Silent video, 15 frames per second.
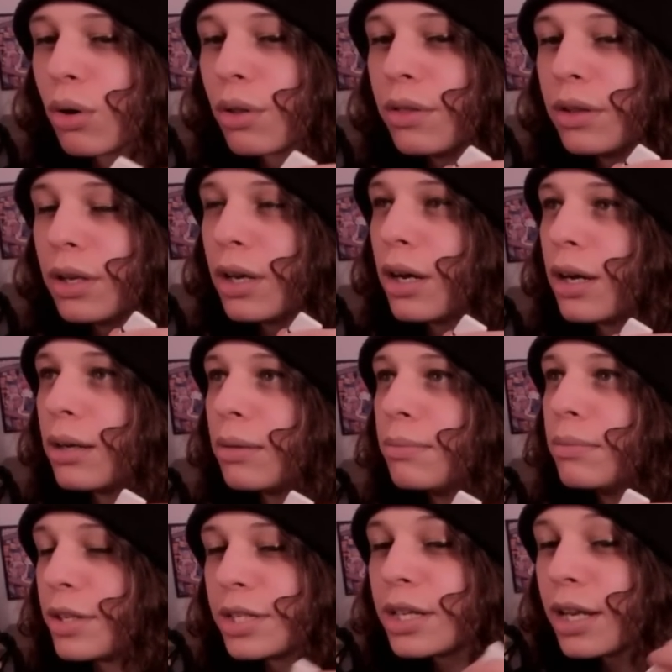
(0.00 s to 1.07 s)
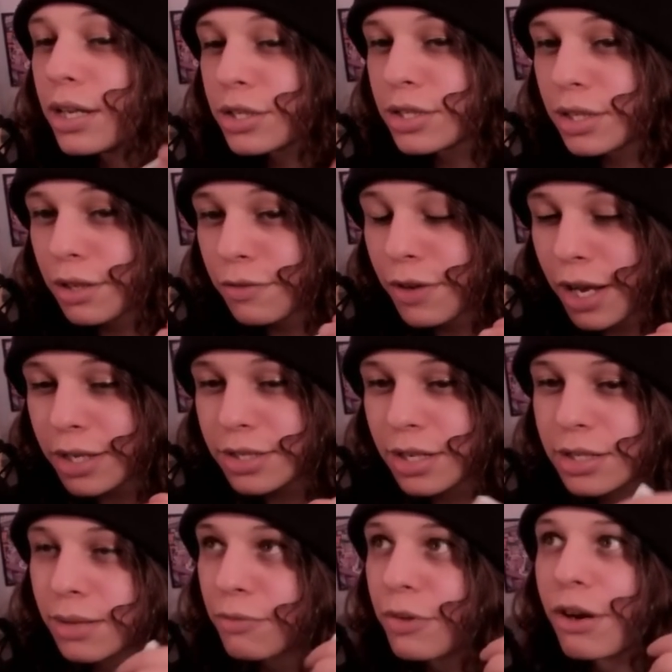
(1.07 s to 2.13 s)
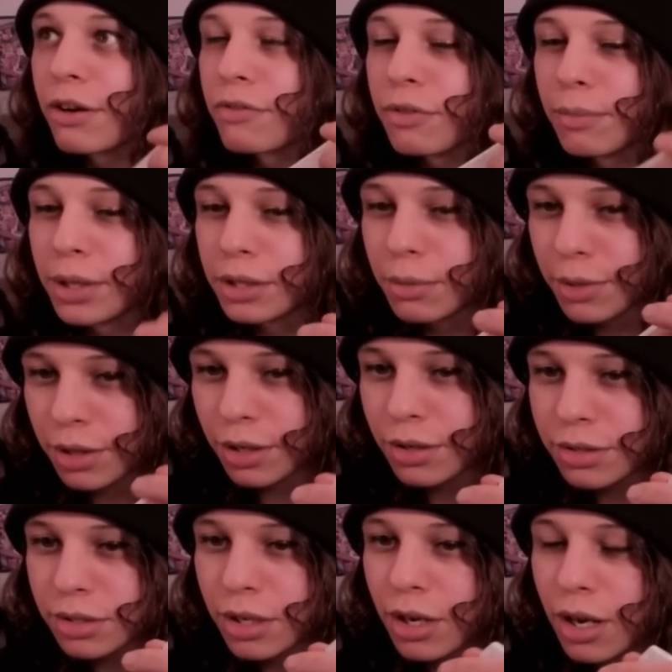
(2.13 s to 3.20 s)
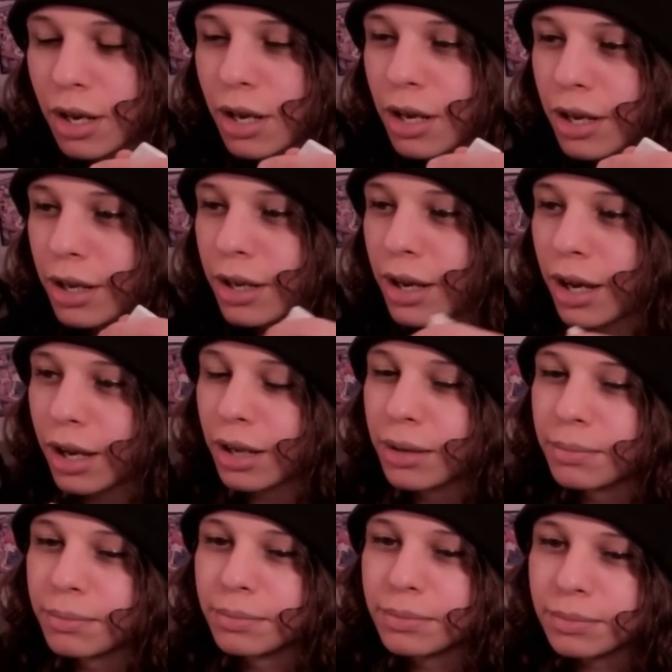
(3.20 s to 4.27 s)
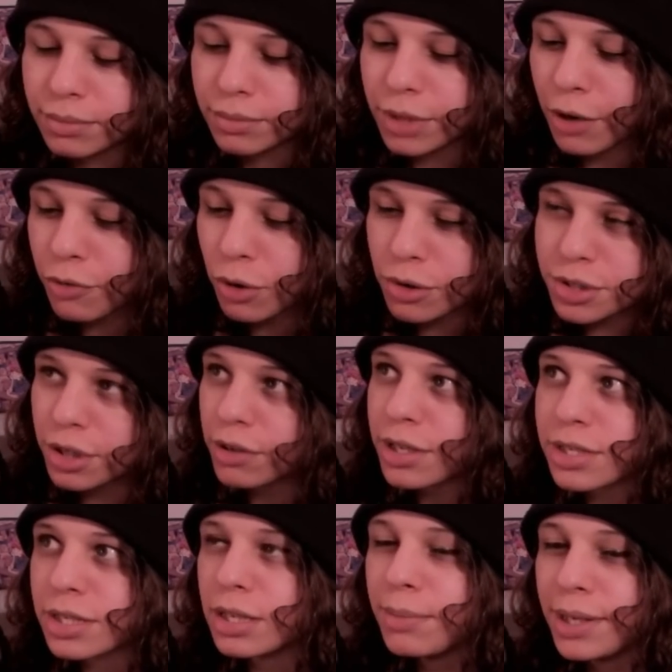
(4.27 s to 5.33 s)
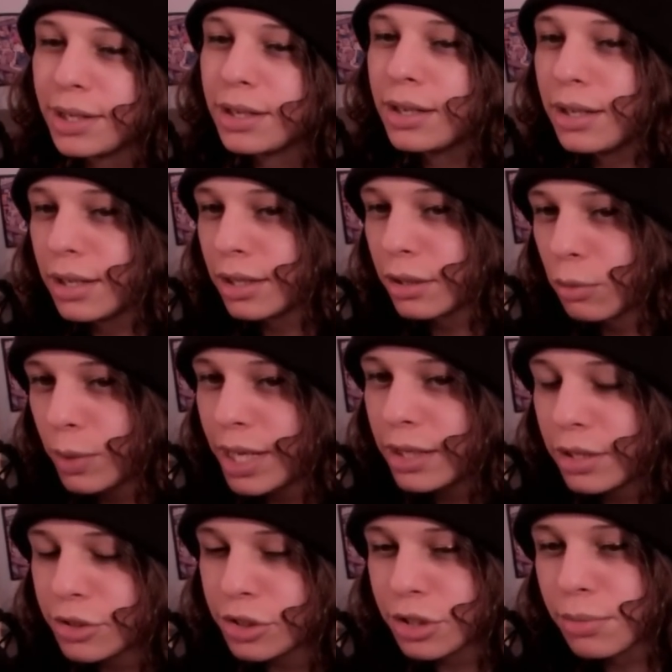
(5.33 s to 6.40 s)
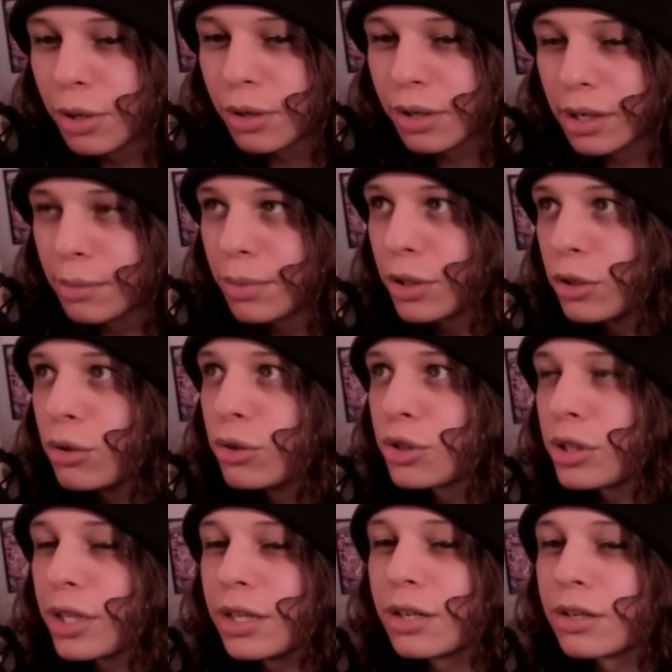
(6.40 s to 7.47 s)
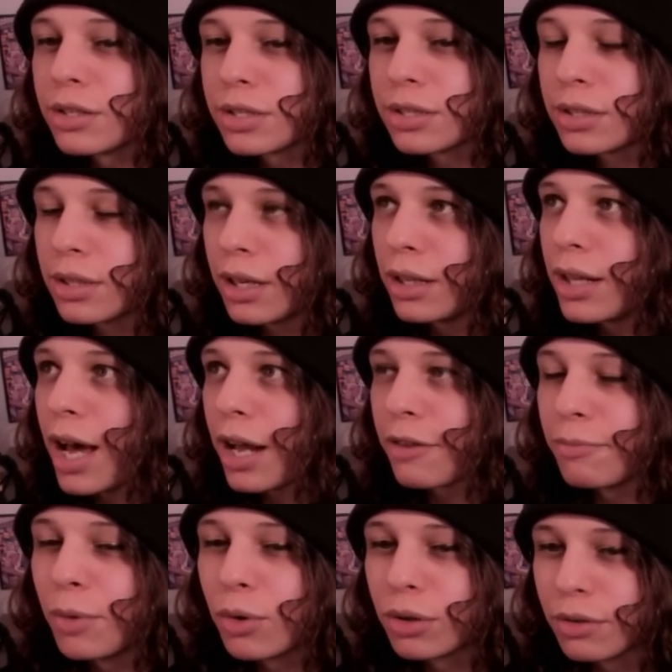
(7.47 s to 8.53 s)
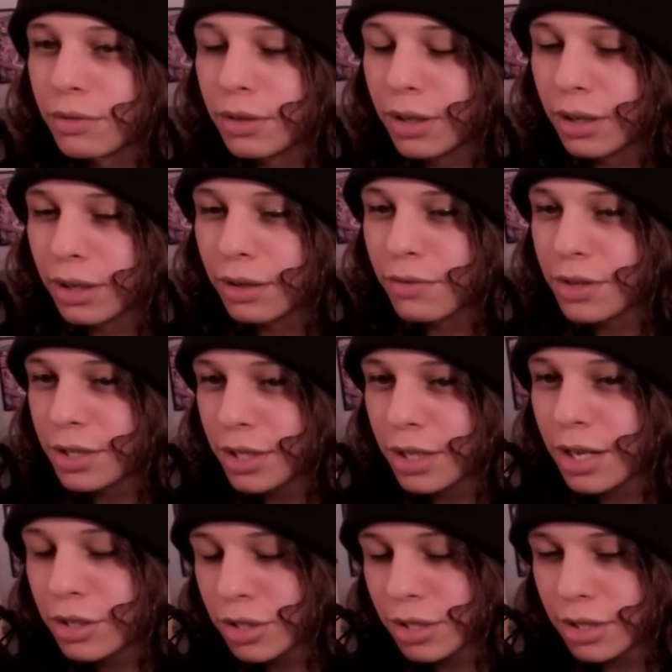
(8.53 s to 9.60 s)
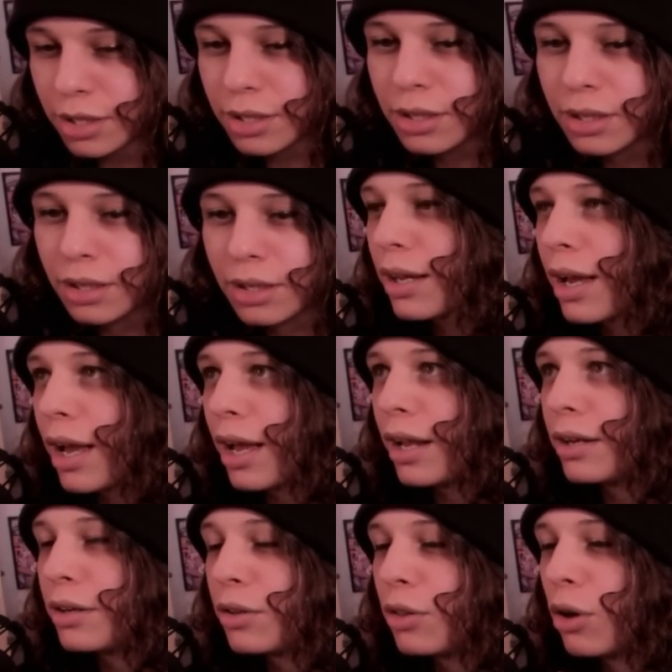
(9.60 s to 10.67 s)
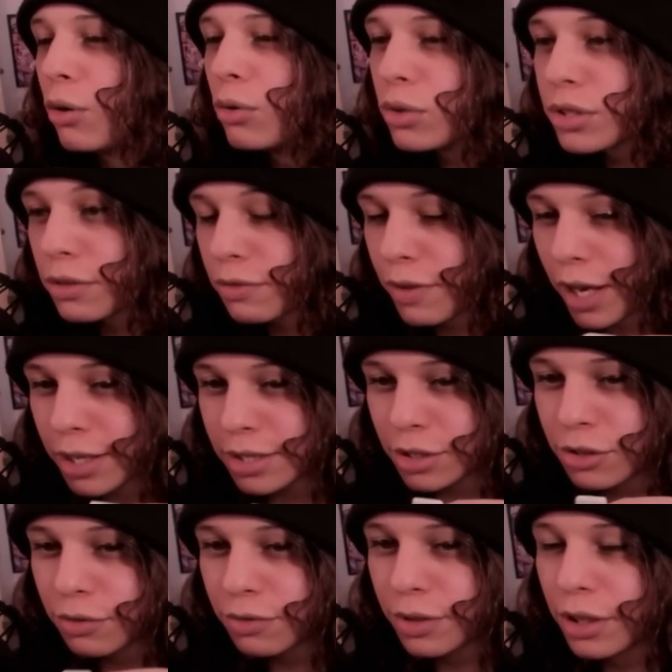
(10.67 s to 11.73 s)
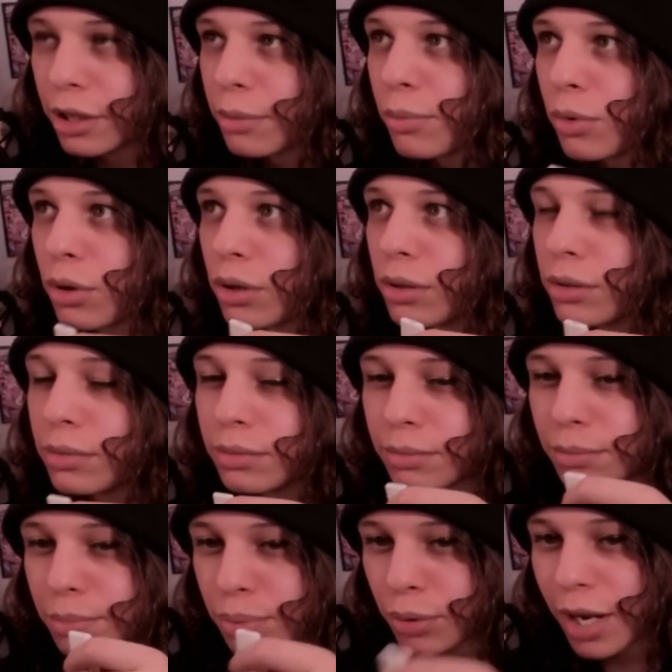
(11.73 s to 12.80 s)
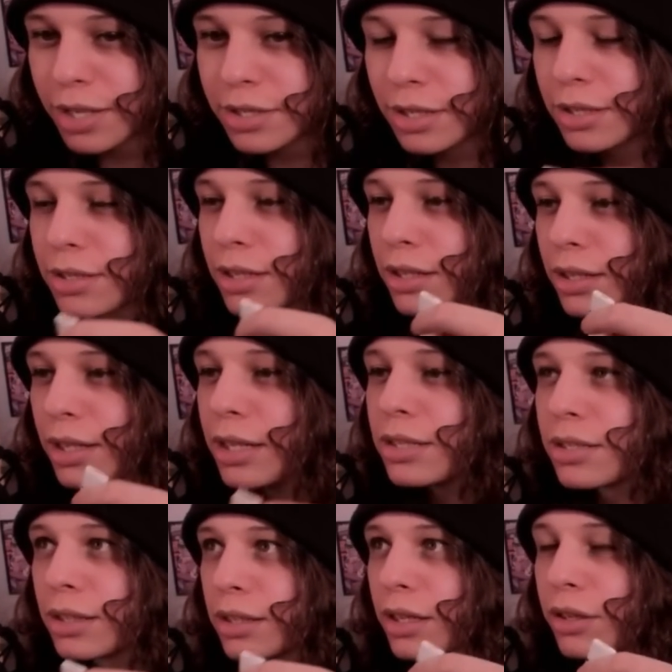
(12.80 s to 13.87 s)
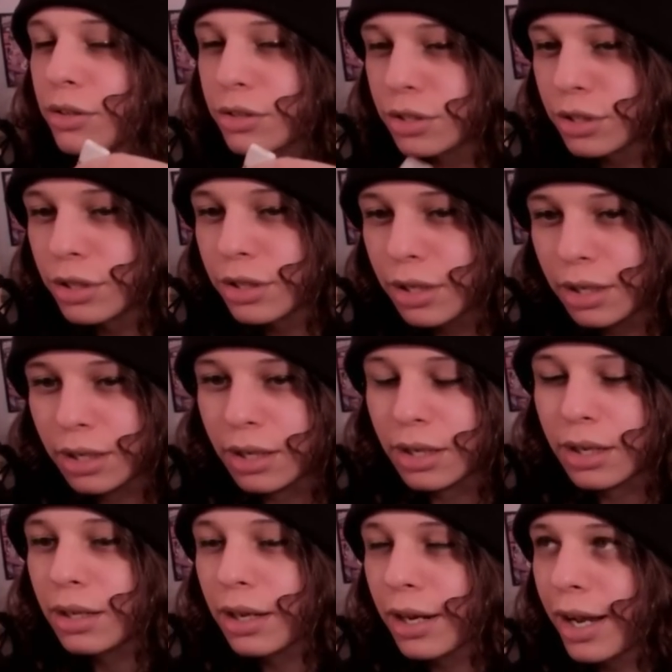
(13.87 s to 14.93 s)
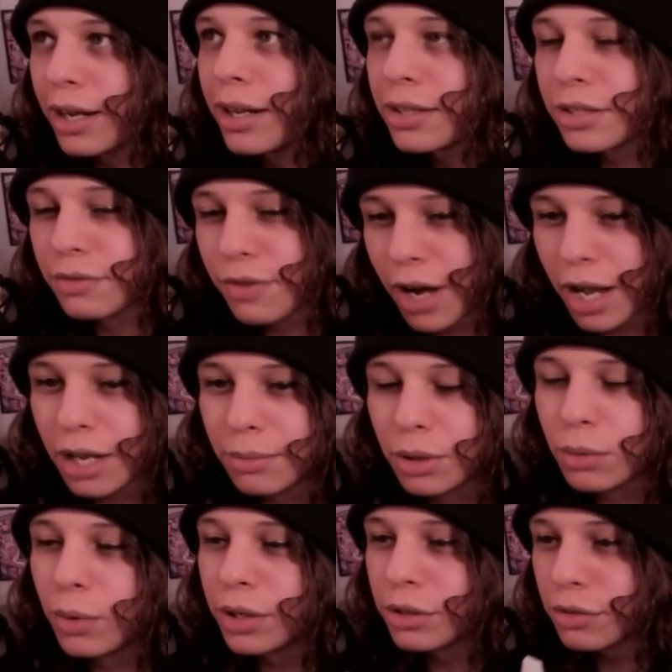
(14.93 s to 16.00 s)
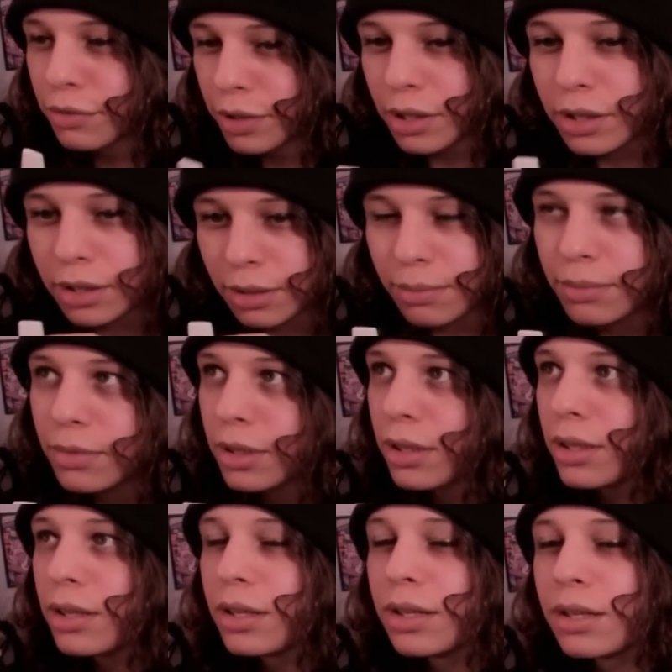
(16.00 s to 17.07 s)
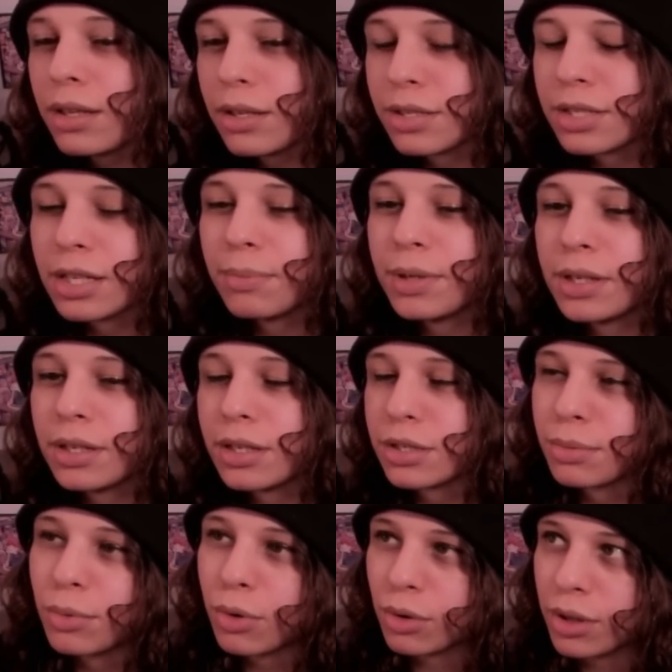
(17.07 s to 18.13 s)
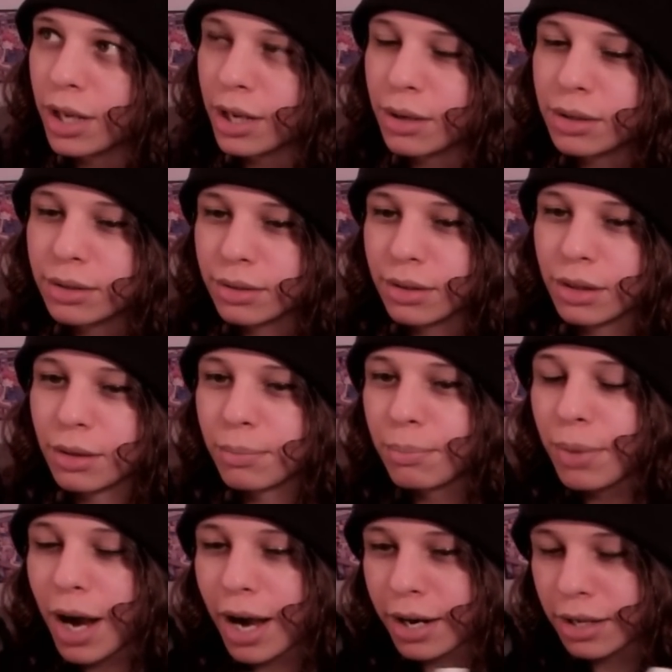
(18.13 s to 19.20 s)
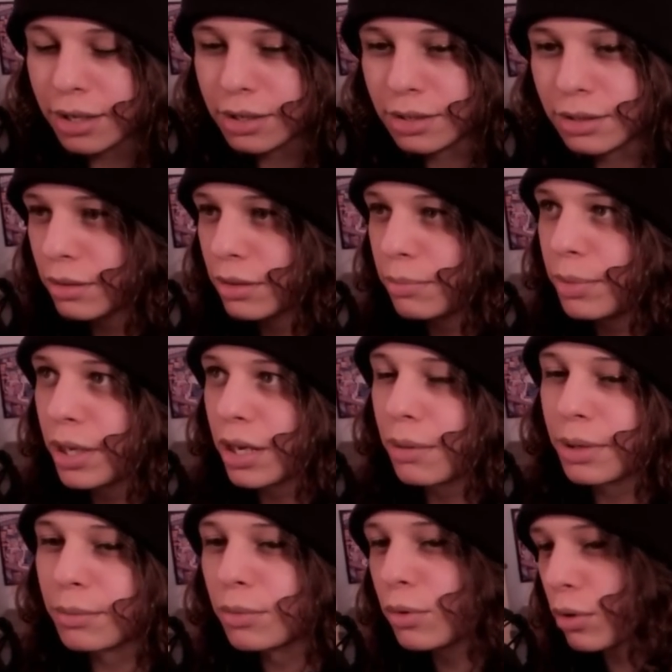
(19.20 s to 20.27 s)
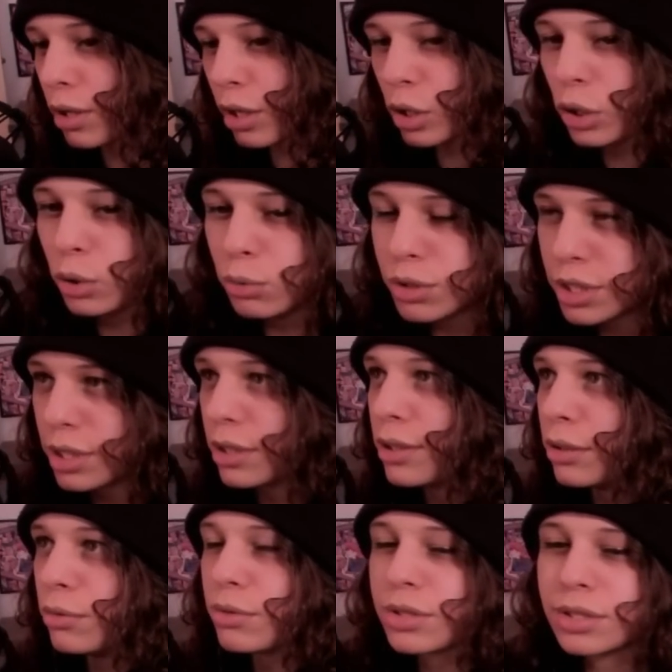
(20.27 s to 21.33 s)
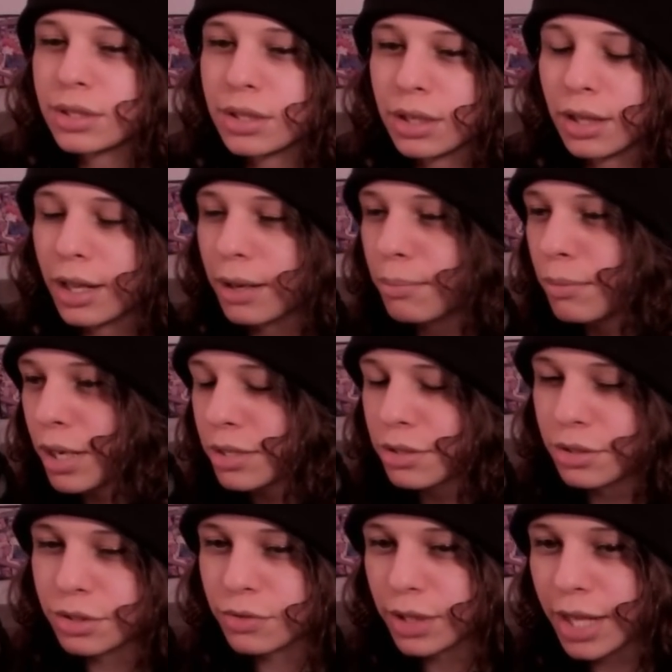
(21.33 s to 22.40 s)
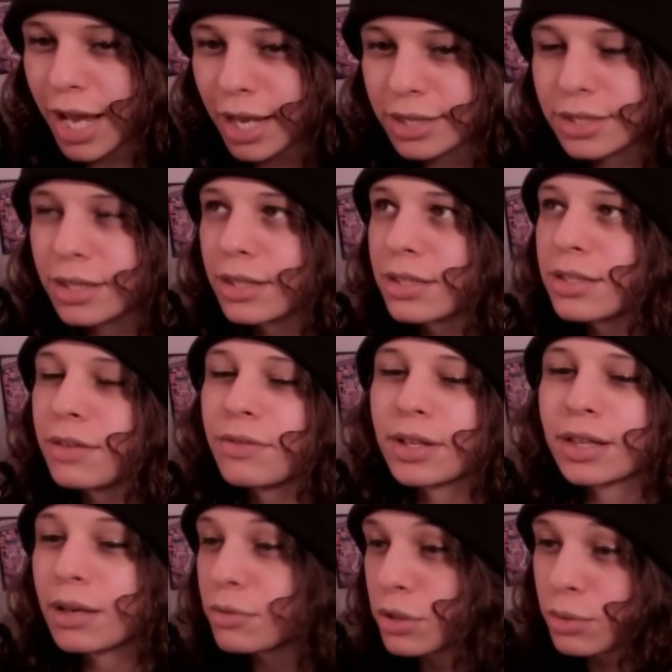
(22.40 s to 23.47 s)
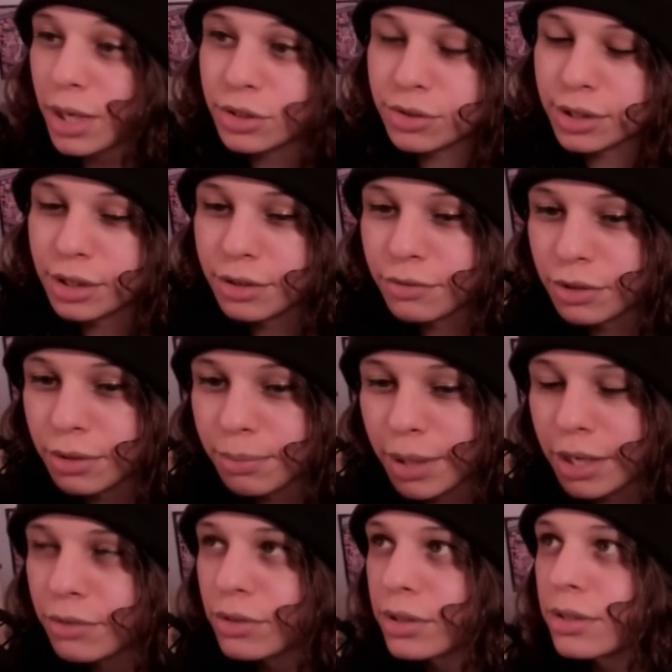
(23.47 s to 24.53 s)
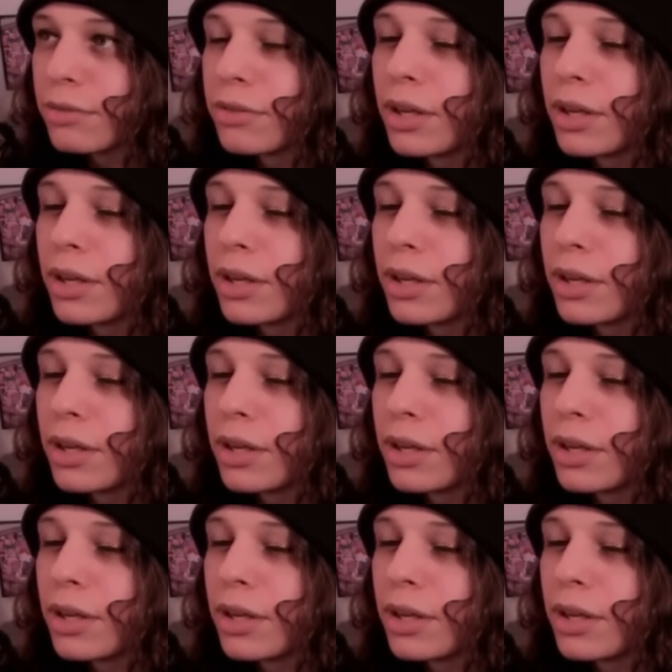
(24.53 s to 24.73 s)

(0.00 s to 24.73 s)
of the THC effects, because I'm very familiar with those. Now, of course, there is CBD in the weed that you're smoking, but usually there's a lot of more of the THC, and those effects that you feel are more present and easily understood and identifiable when you're feeling them. The CBD is more like the body becoming more, like, loosey-goosey and, like, muscles relaxing and stuff like that, which is why it's really good for pain relief.